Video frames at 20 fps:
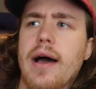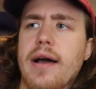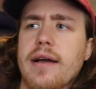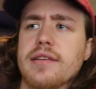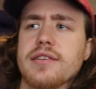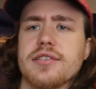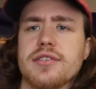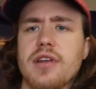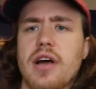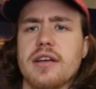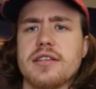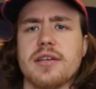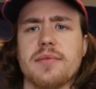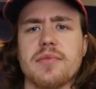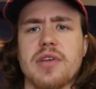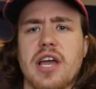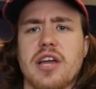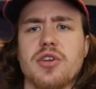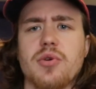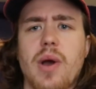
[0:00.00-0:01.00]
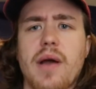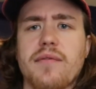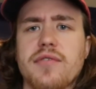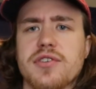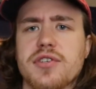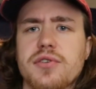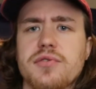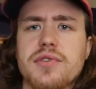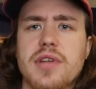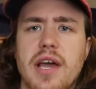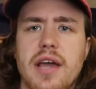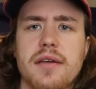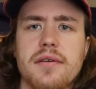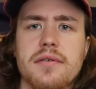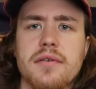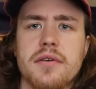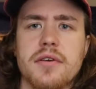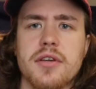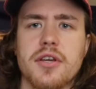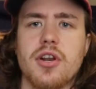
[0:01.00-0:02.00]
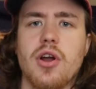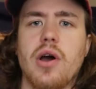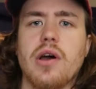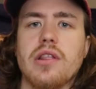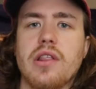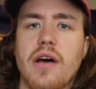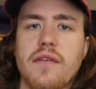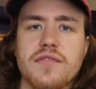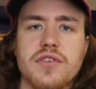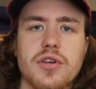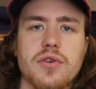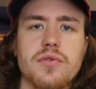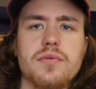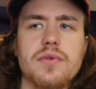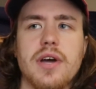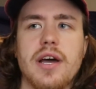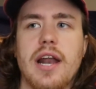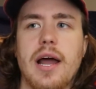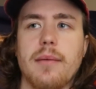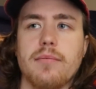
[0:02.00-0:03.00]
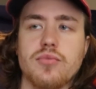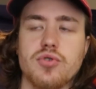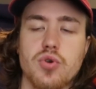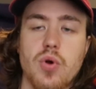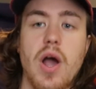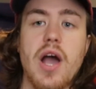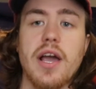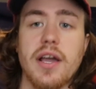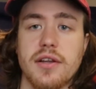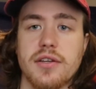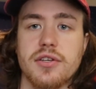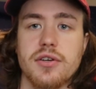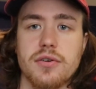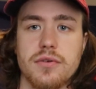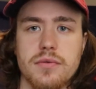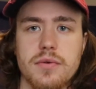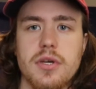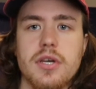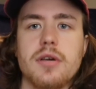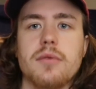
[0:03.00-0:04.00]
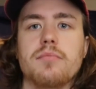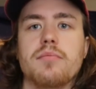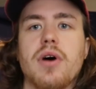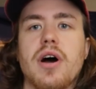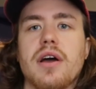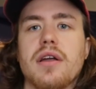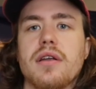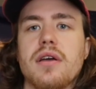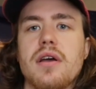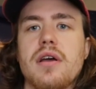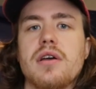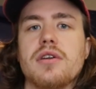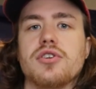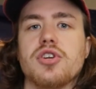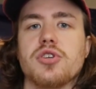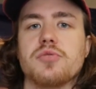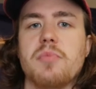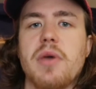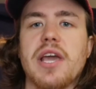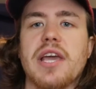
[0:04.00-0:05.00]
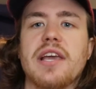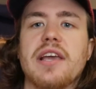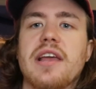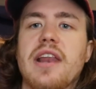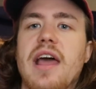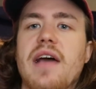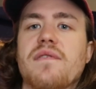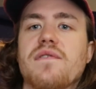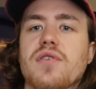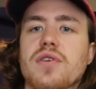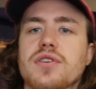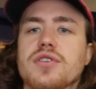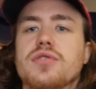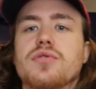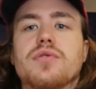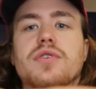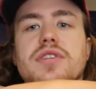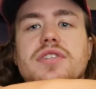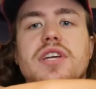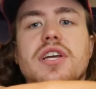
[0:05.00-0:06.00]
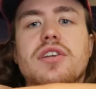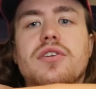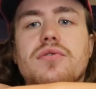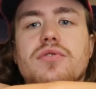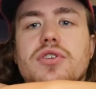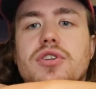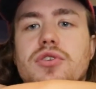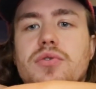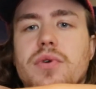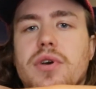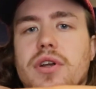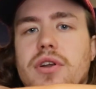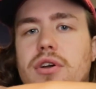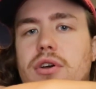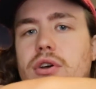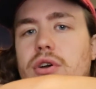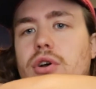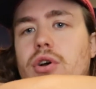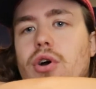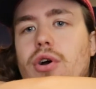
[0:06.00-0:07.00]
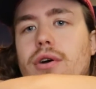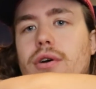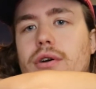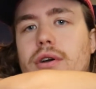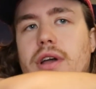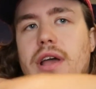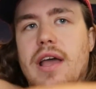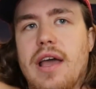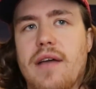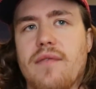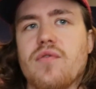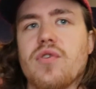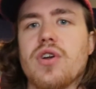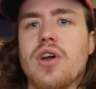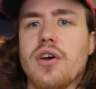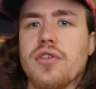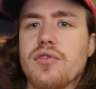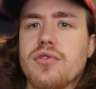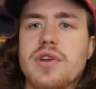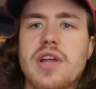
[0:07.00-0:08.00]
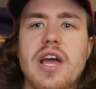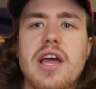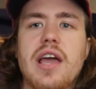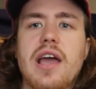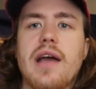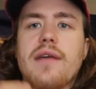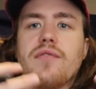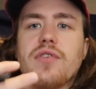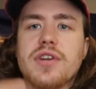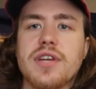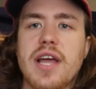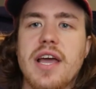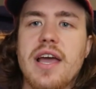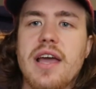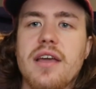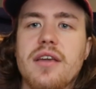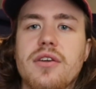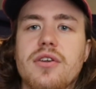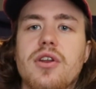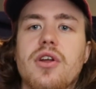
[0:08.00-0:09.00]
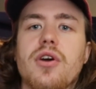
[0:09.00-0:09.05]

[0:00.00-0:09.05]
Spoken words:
It's not something I do every single day, you know. I'd love to, and I'm trying to, but just making an effort to continue to do it every other day, every day,